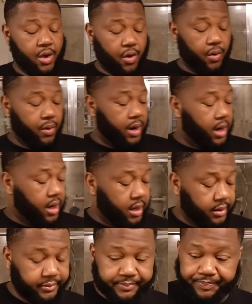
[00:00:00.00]
or
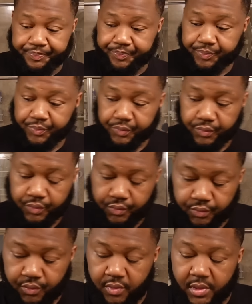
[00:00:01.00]

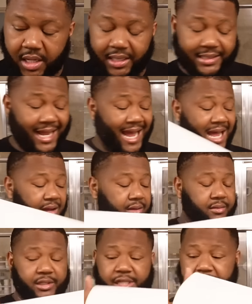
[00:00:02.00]
a towel.
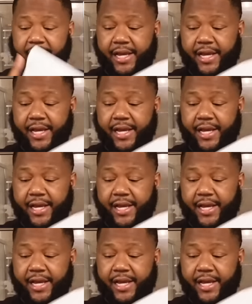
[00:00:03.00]
Shit.